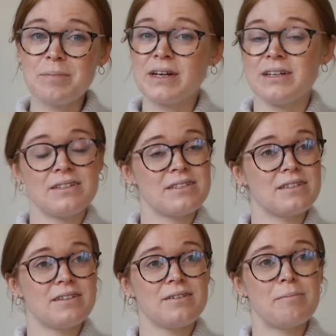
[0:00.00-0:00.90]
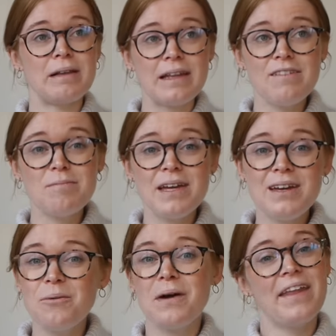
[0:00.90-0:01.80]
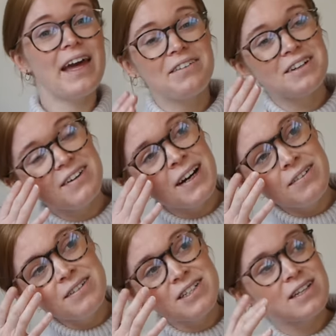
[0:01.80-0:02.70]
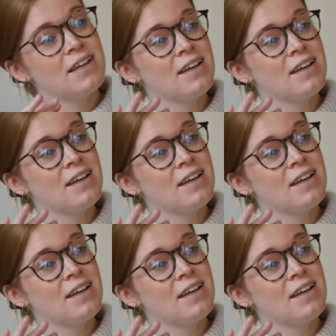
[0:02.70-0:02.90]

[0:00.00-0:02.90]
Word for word: because believe me, when they are around,